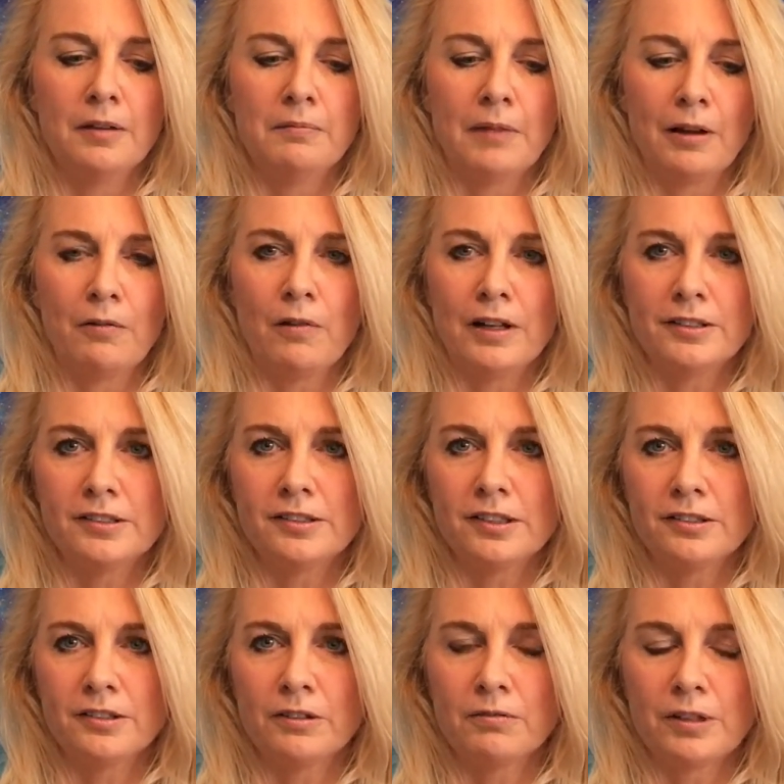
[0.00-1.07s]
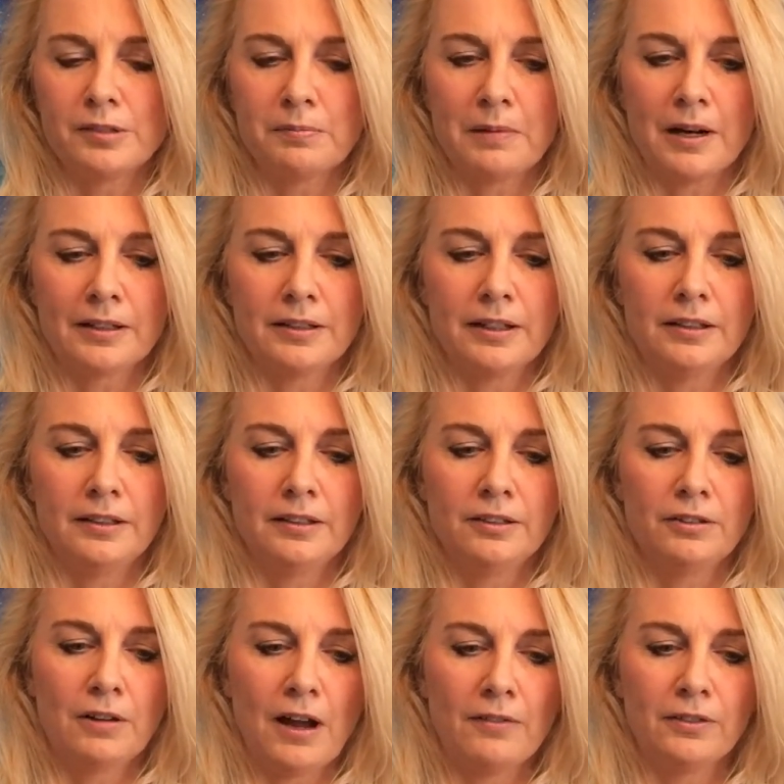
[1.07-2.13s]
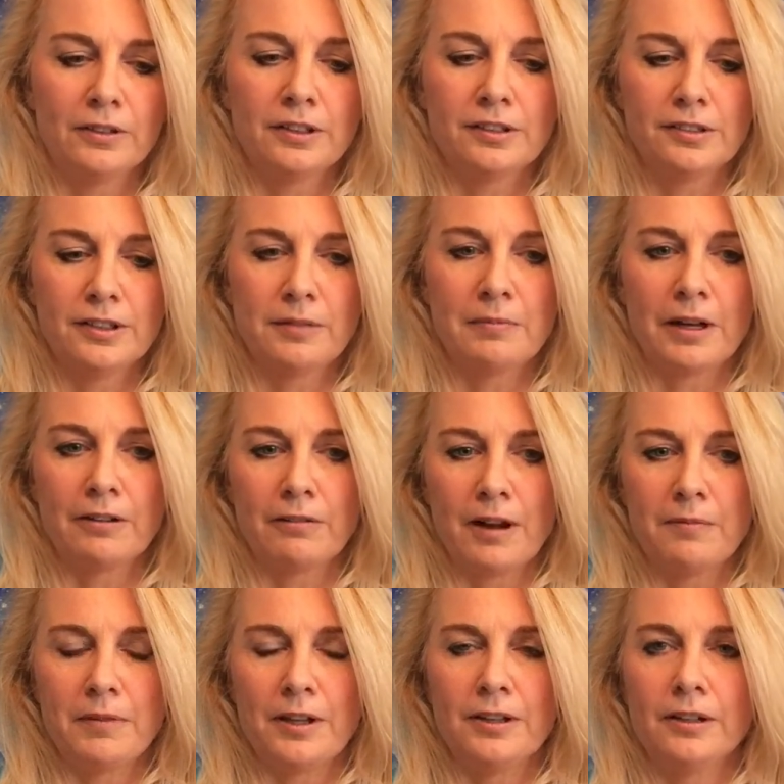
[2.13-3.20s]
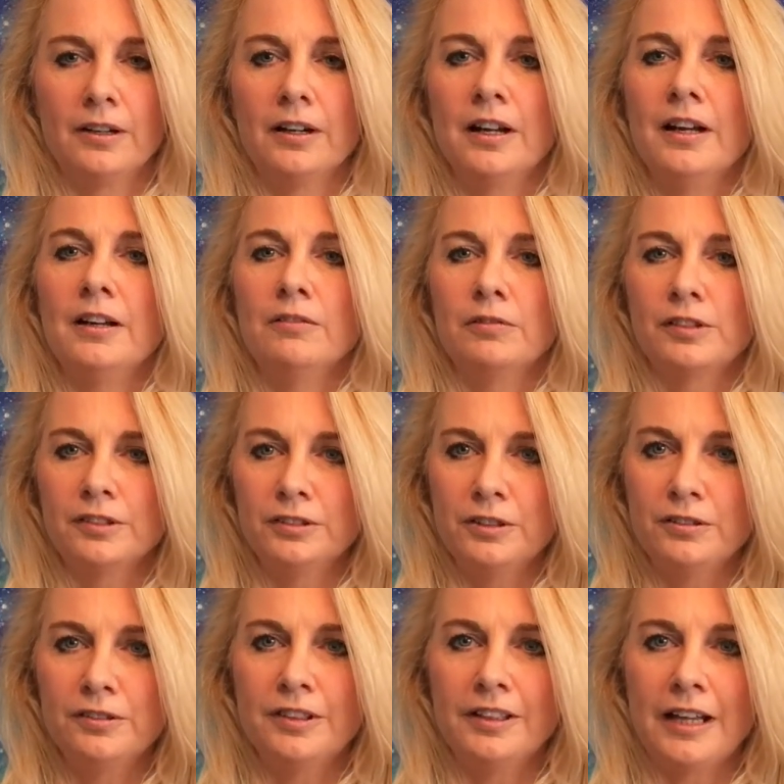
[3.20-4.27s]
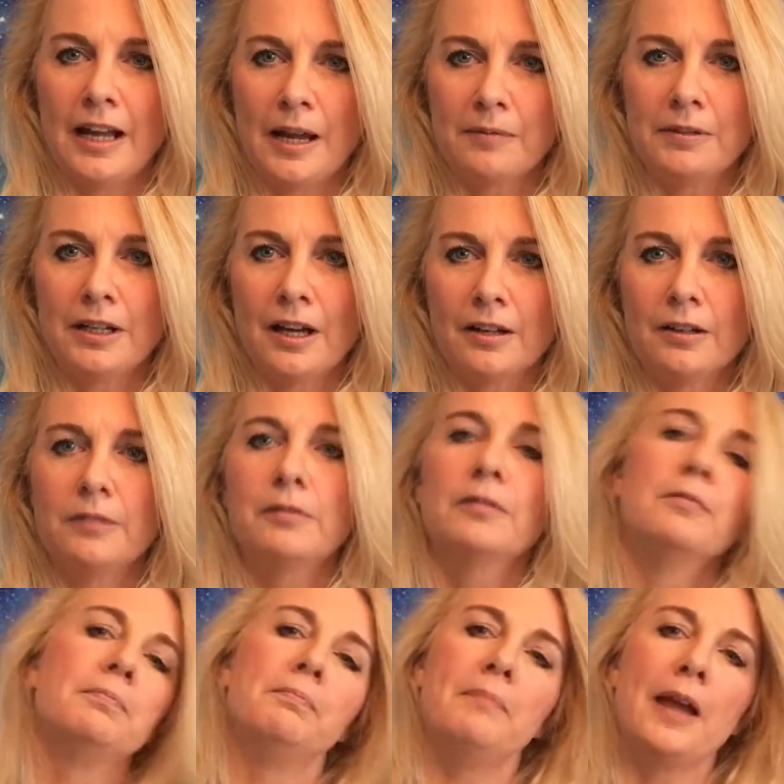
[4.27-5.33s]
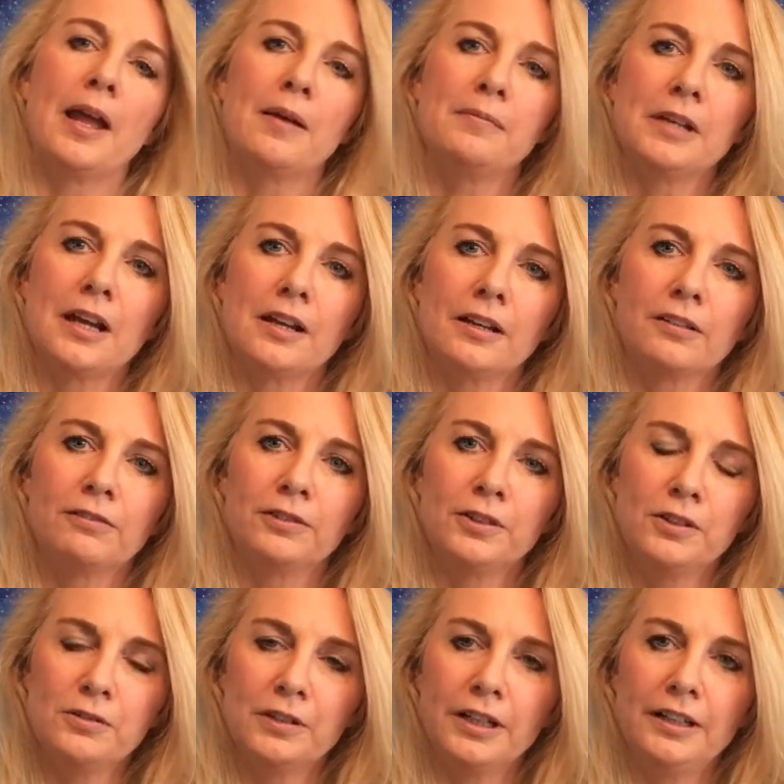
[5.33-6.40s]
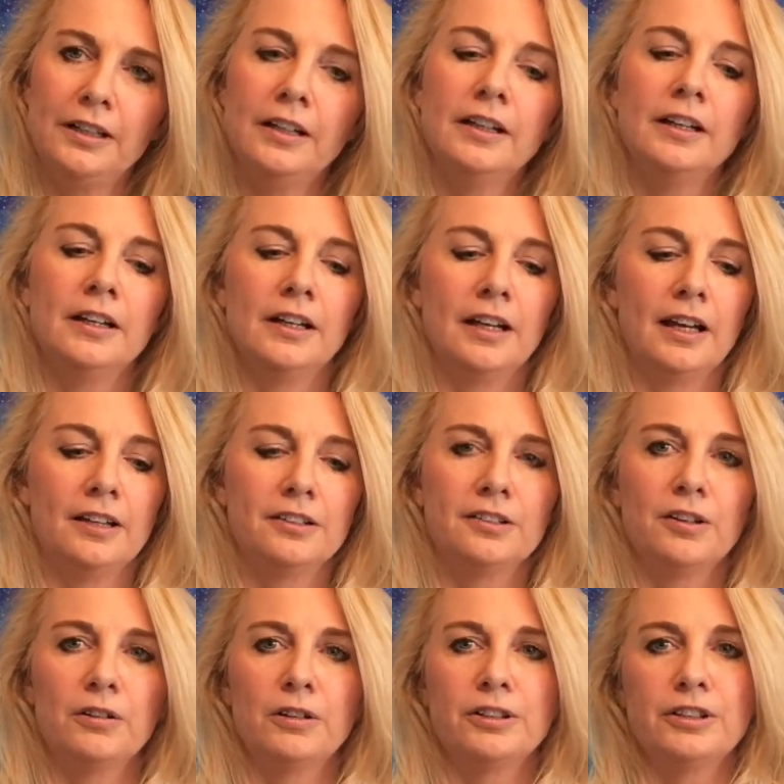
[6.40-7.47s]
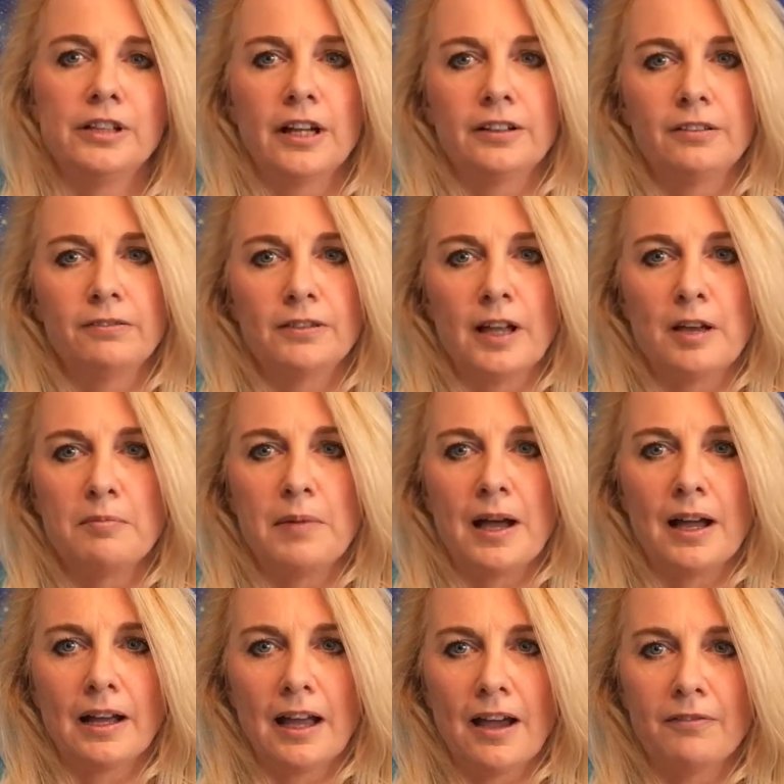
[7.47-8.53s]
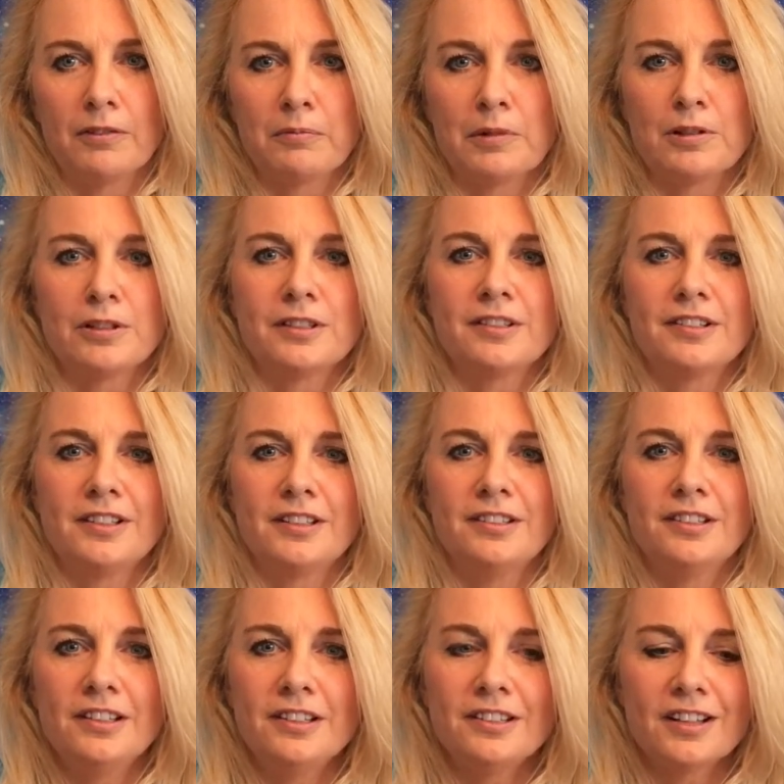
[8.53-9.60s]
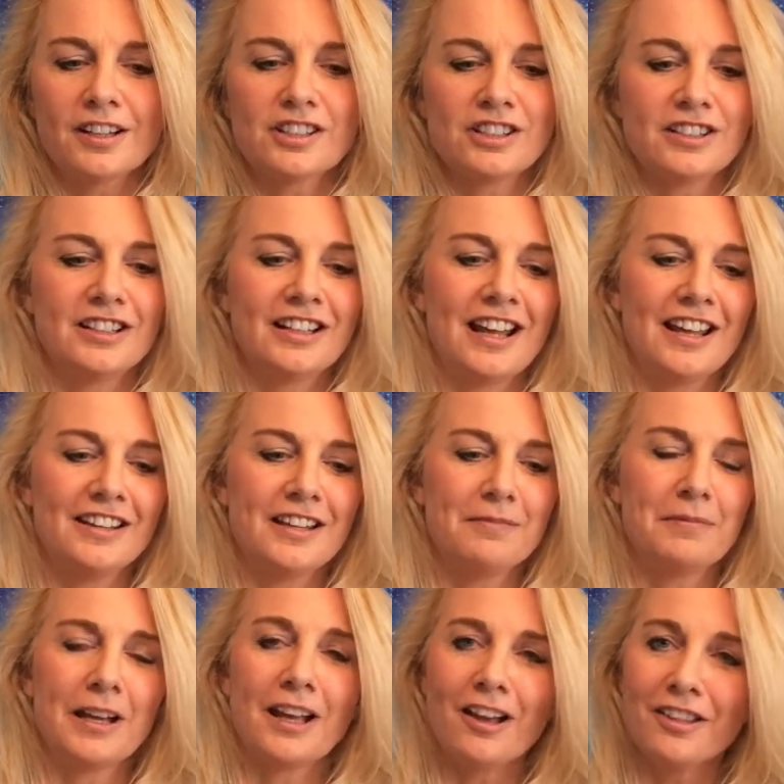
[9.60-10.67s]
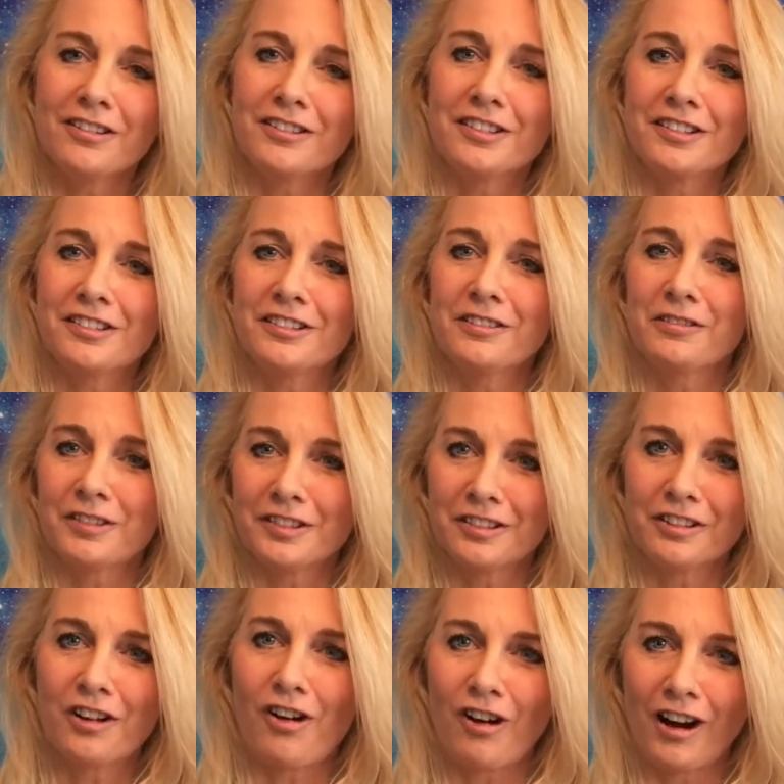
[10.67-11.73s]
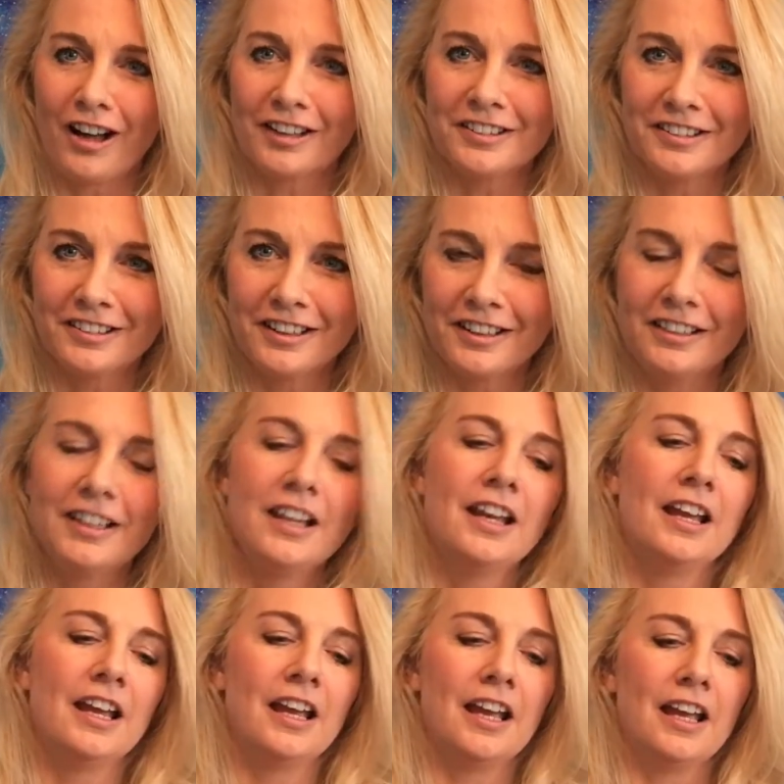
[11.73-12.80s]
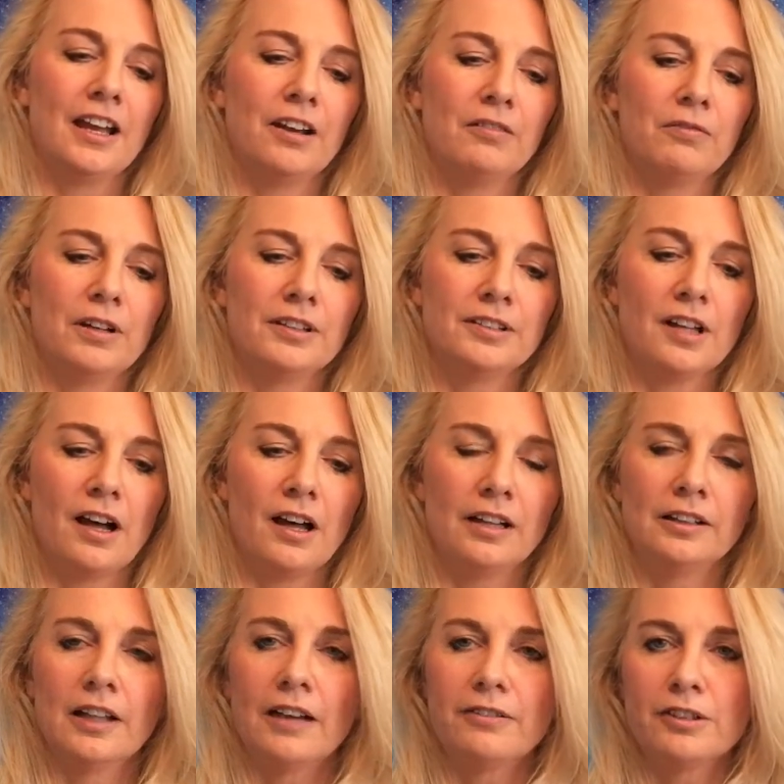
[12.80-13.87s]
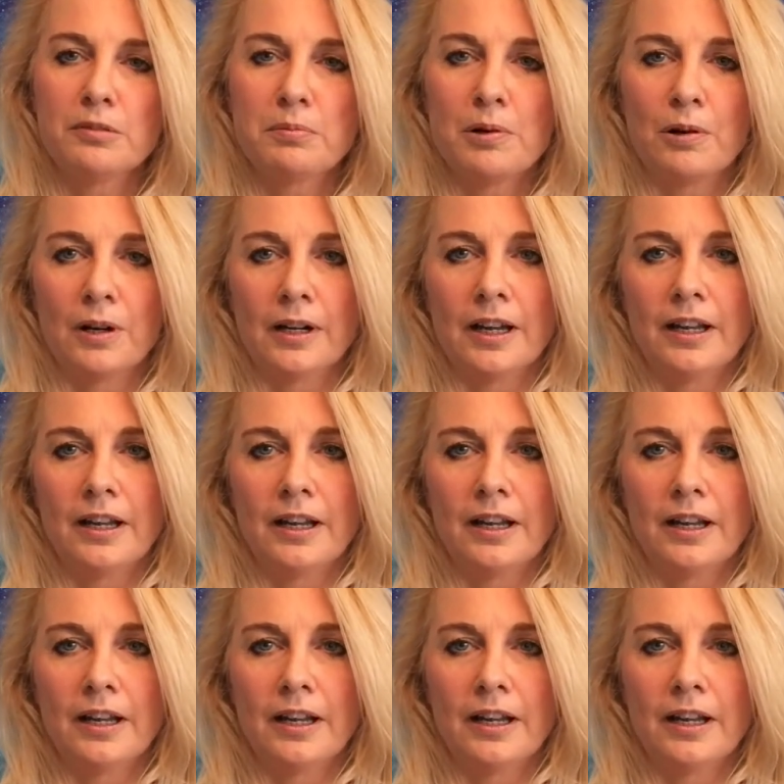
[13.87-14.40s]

My one sister was pregnant and traveled to see my grandmother, was losing amniotic fluid, and so she had to fly back, have emergency C-section, and then my other sister was in a car accident and was on life support.